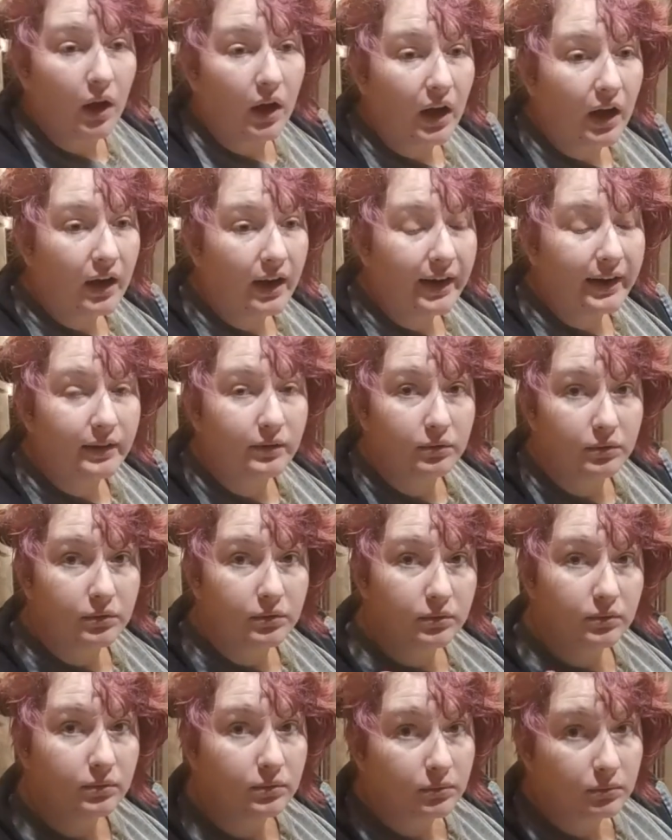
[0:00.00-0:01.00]
Alright.
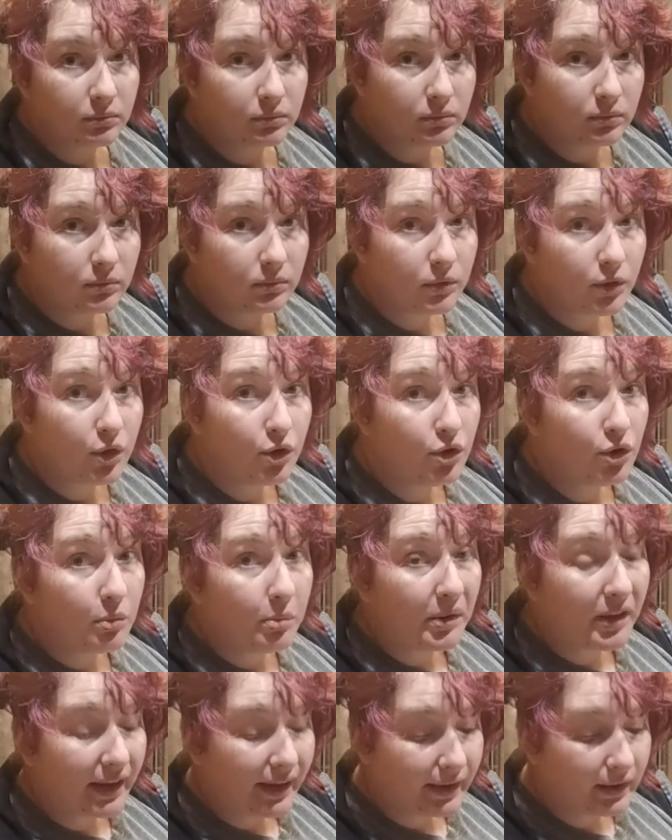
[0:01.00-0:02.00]
New
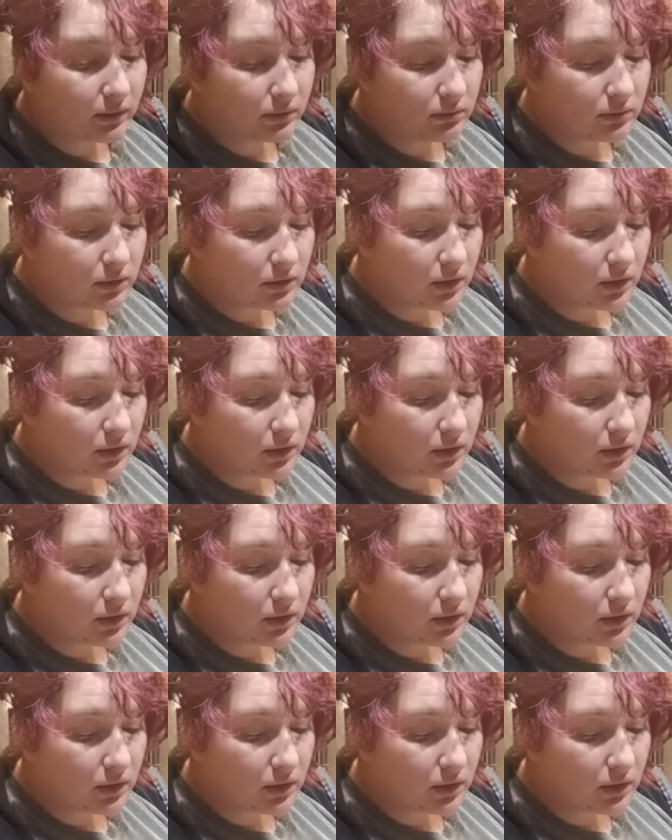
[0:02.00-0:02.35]
plan.